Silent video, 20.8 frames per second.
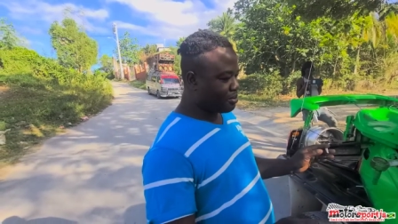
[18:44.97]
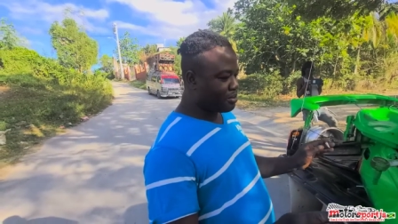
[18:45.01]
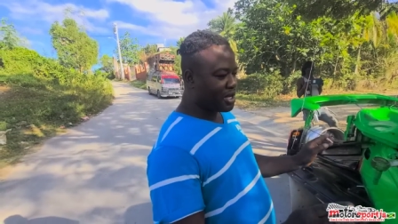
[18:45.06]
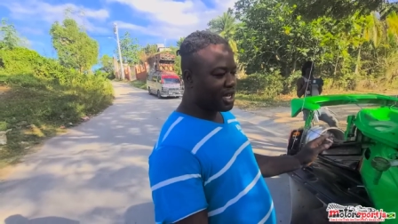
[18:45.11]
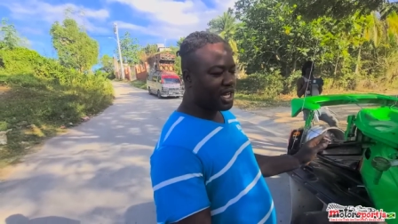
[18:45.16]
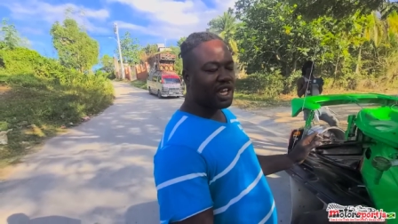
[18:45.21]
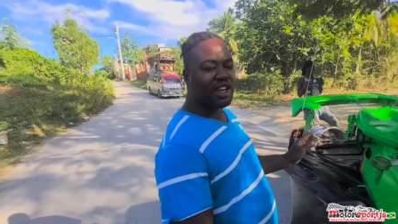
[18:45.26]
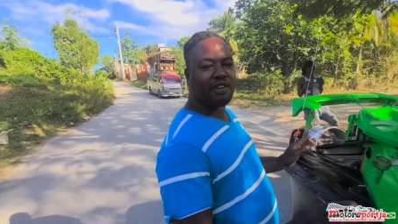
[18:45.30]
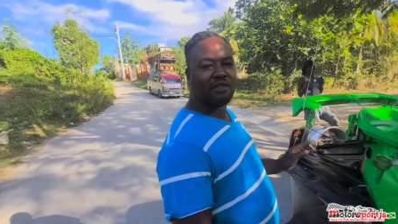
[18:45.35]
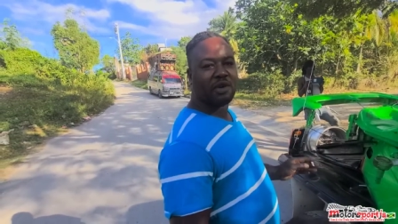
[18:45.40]

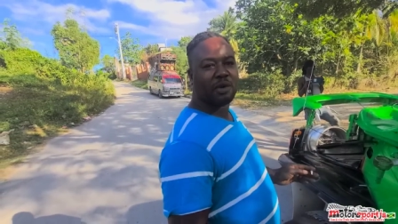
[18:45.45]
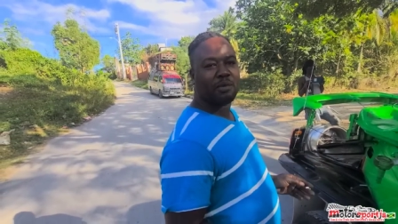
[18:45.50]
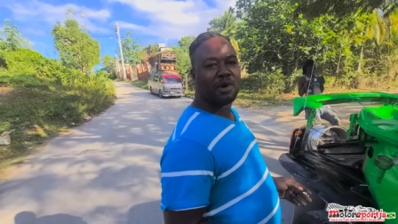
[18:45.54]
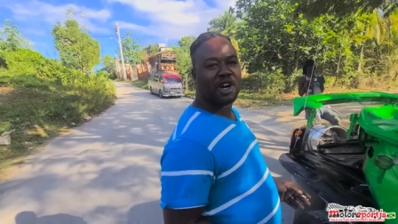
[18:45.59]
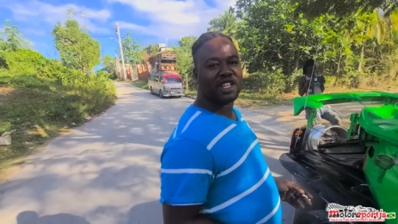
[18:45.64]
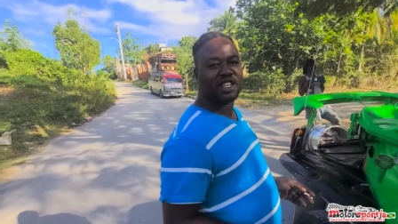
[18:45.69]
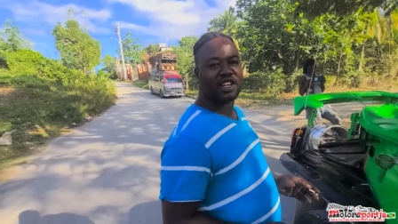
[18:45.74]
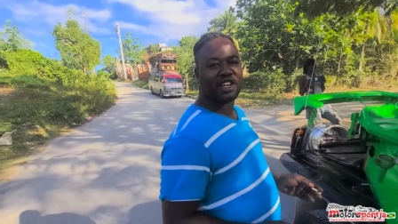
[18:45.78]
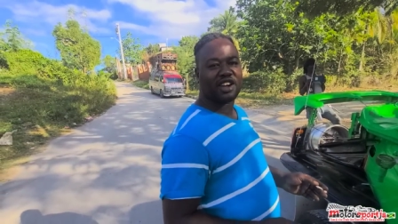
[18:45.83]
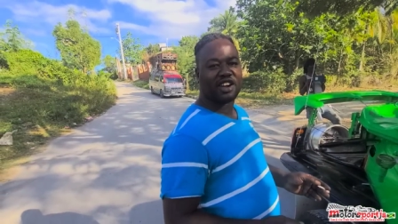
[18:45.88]
Make
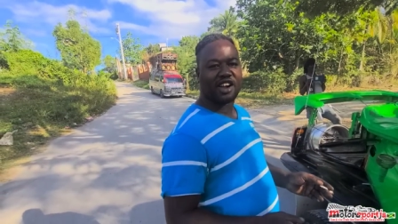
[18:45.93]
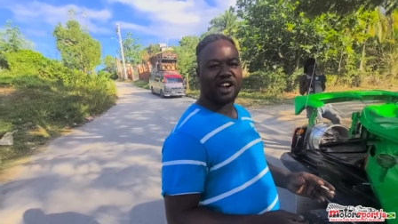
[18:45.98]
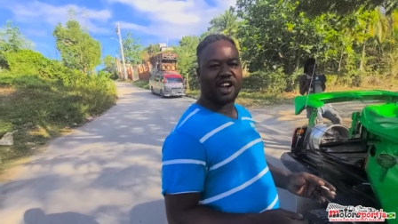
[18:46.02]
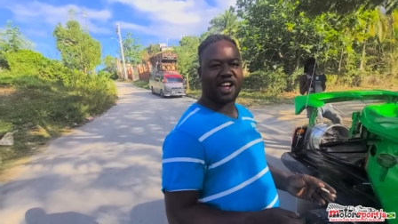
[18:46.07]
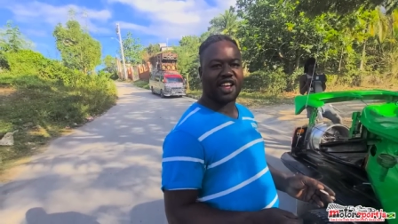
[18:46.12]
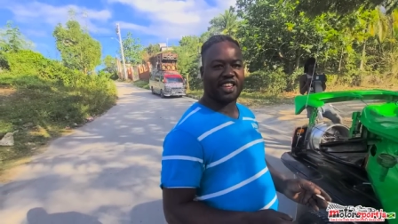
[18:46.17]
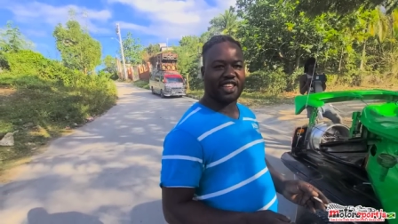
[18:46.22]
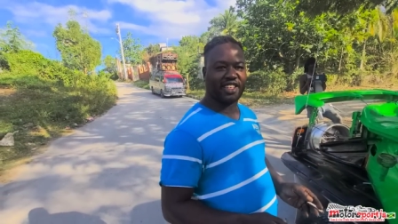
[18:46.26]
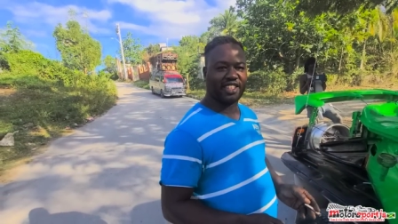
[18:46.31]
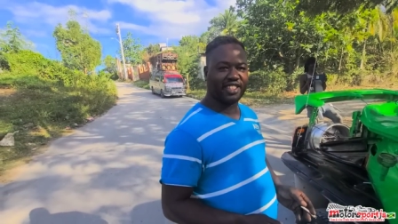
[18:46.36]
everybody
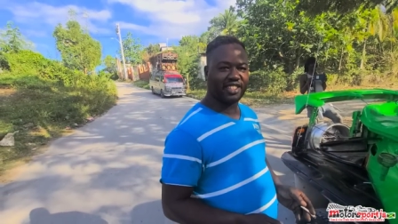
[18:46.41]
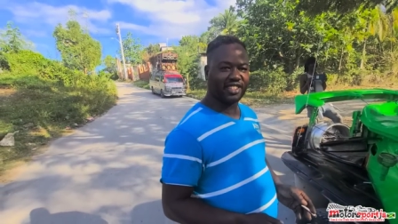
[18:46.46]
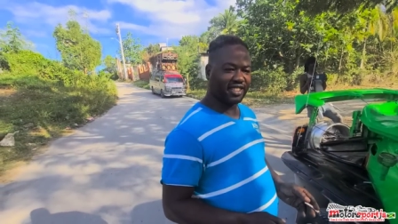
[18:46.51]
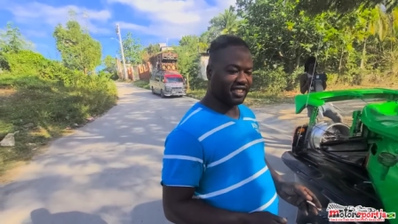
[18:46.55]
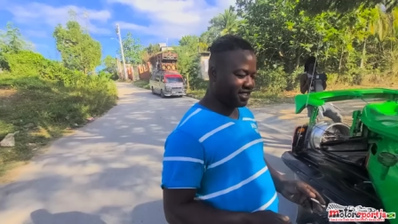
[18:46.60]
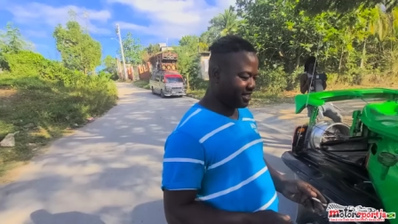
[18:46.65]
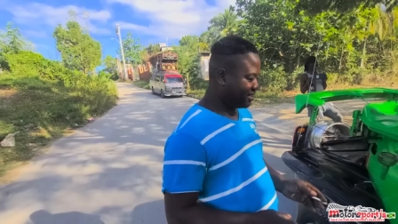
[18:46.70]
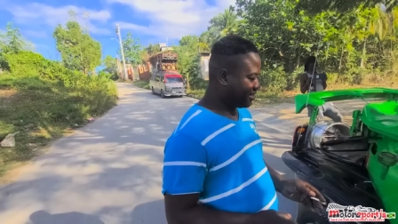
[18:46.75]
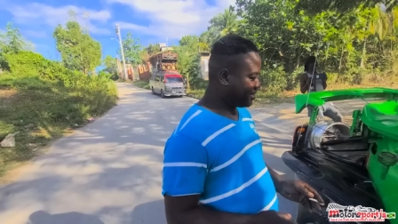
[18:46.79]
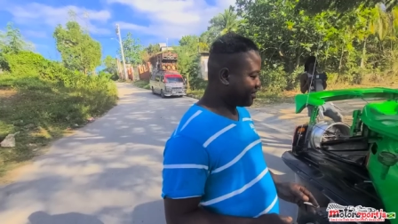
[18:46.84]
cry.
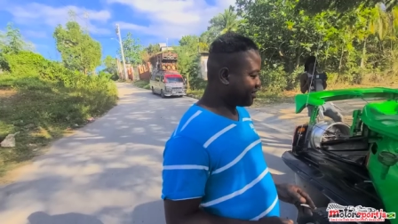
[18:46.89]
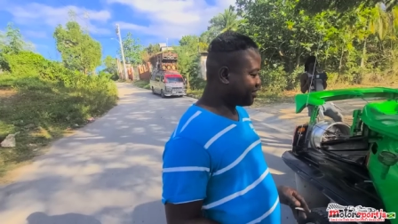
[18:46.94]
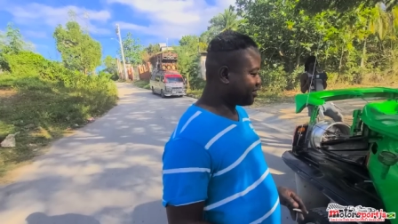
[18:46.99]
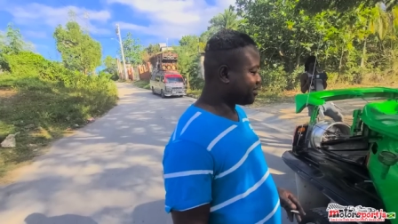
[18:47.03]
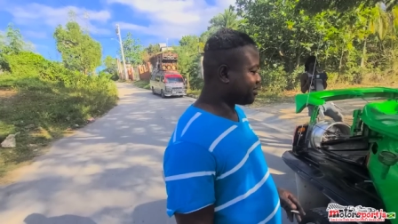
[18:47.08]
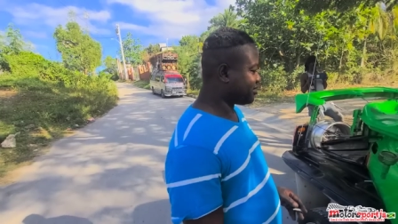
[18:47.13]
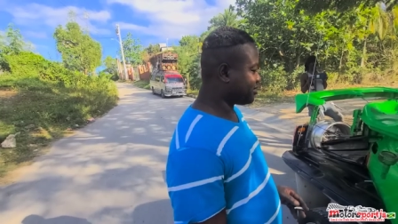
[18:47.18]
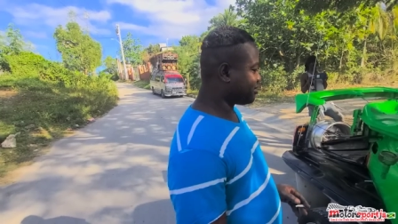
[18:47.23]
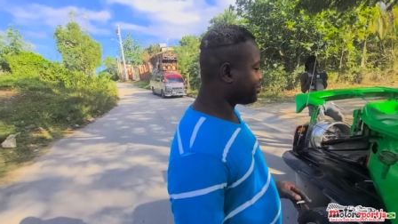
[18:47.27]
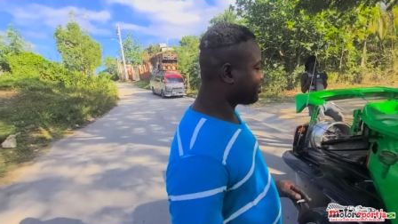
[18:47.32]
Yeah,
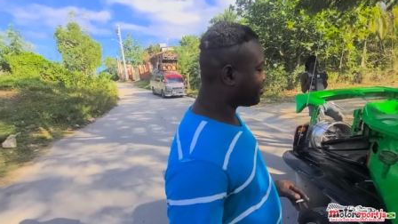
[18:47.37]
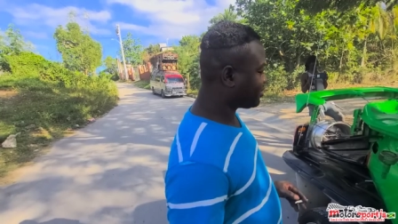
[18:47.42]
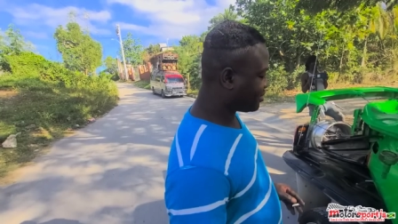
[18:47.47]
peeps, and I